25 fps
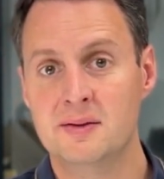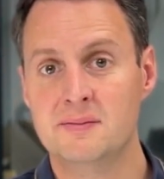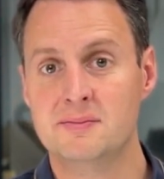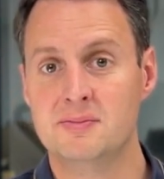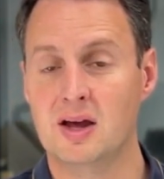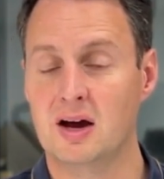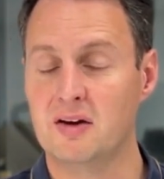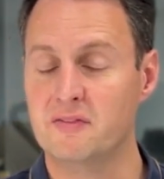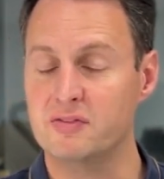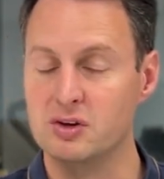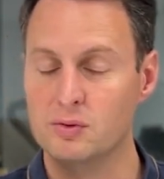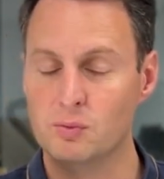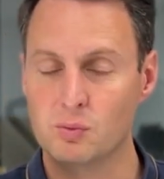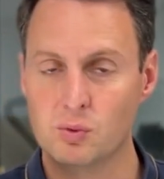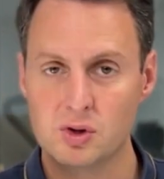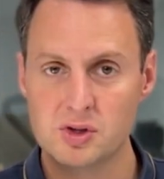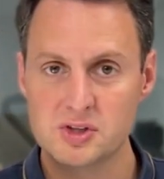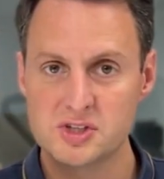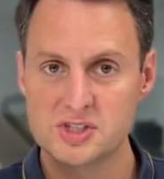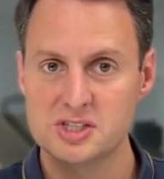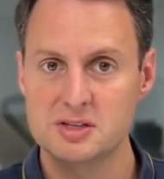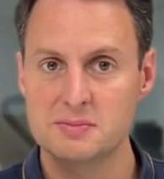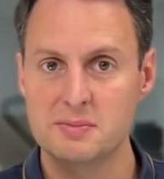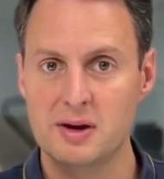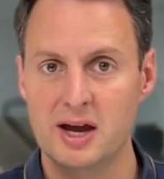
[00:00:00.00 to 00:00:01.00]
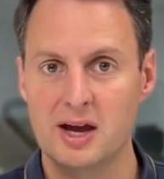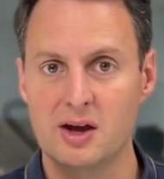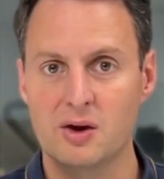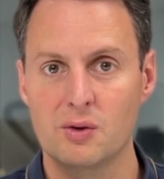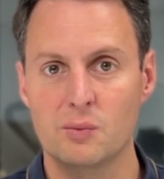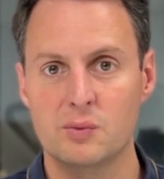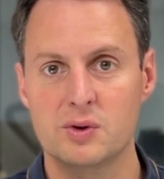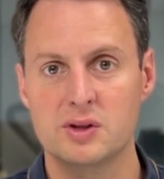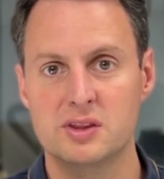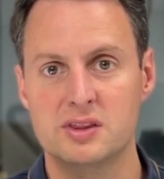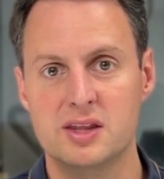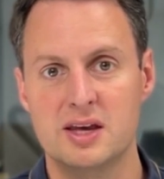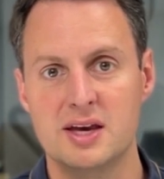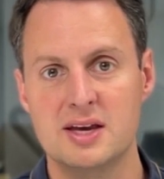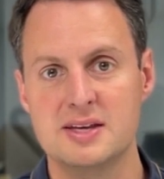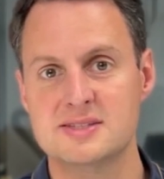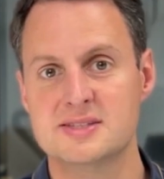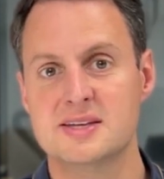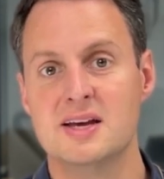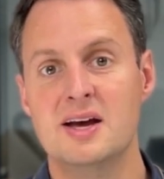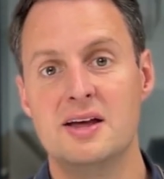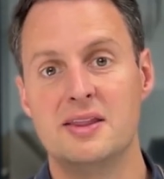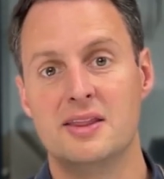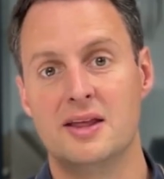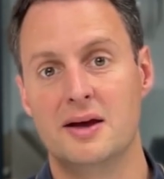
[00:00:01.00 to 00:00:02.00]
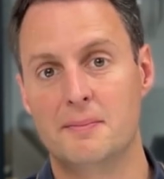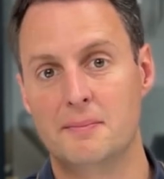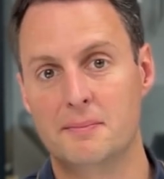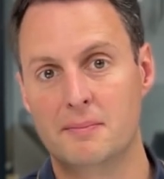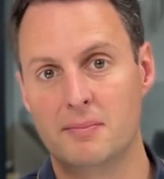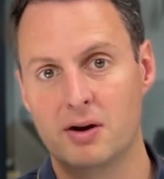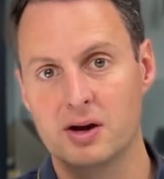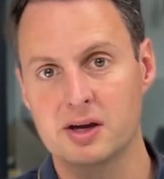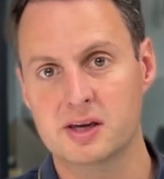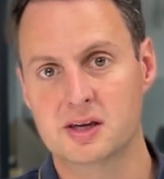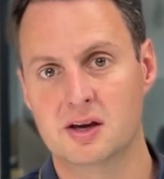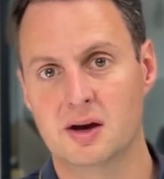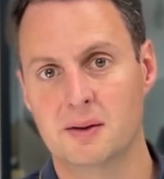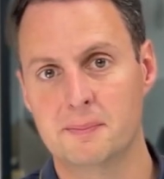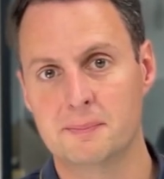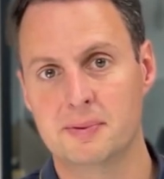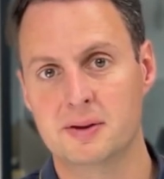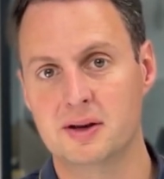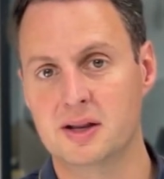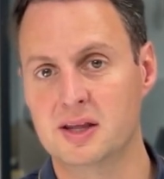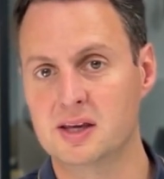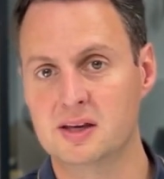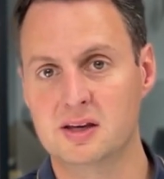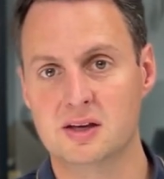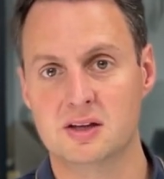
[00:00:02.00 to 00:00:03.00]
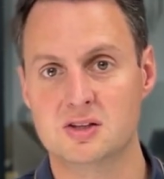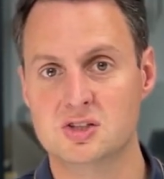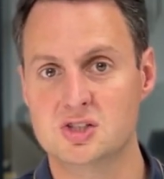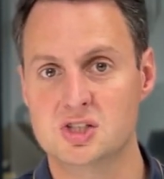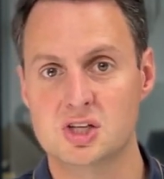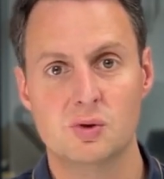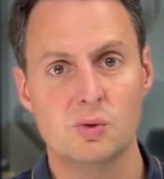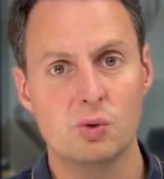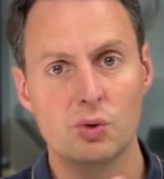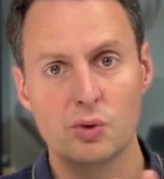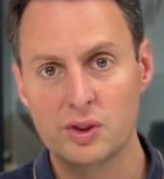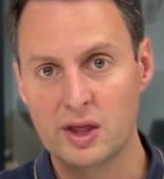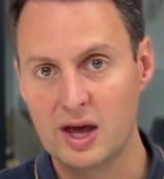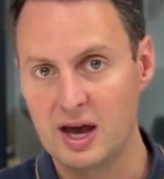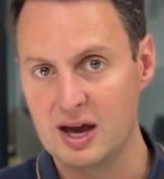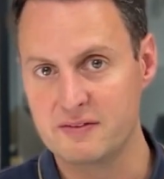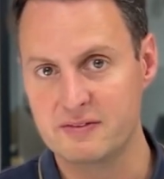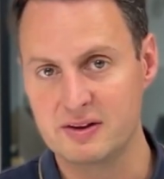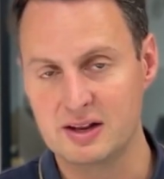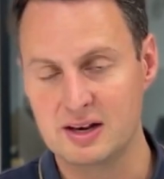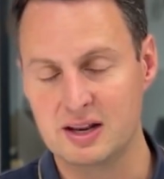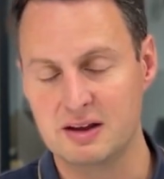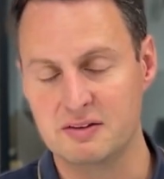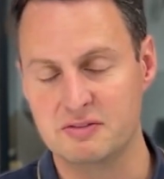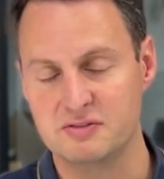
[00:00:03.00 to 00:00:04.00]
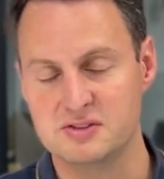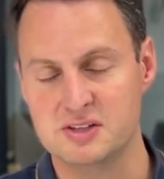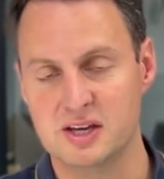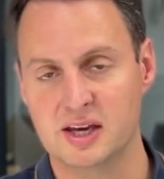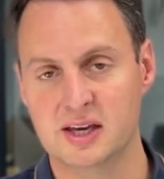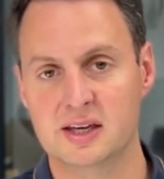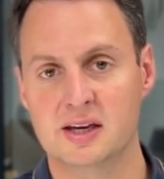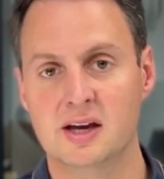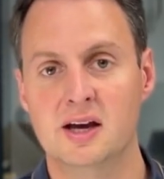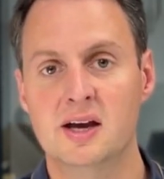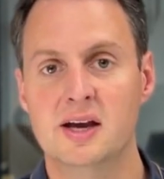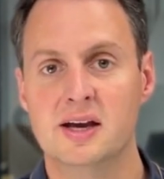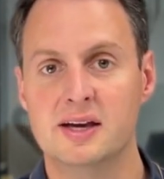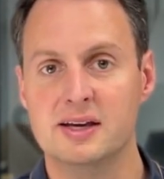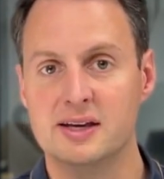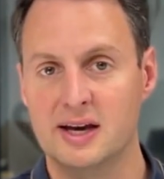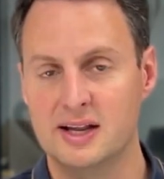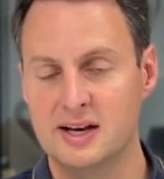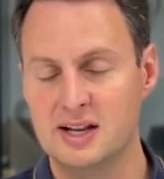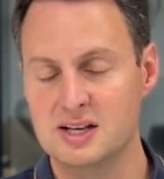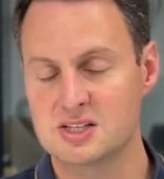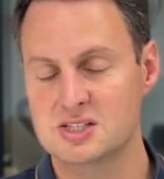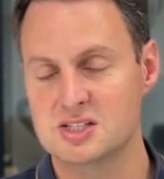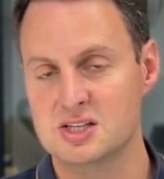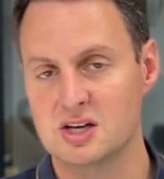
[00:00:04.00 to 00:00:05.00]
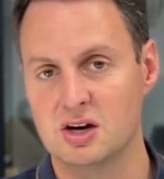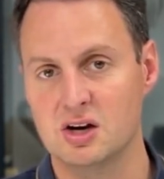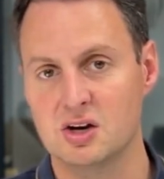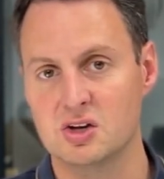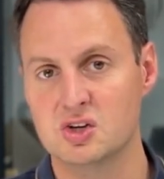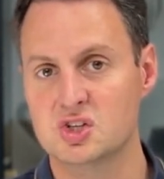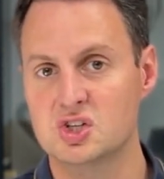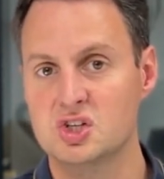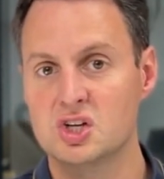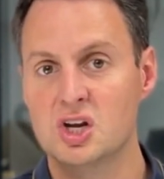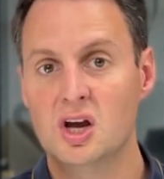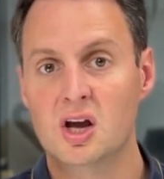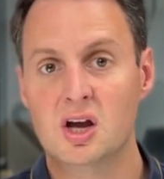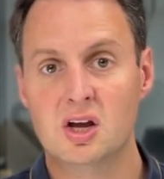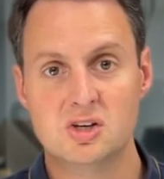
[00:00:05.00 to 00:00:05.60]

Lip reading: Now, if you want some help with this, then my company can do all the heavy lifting. Get in touch.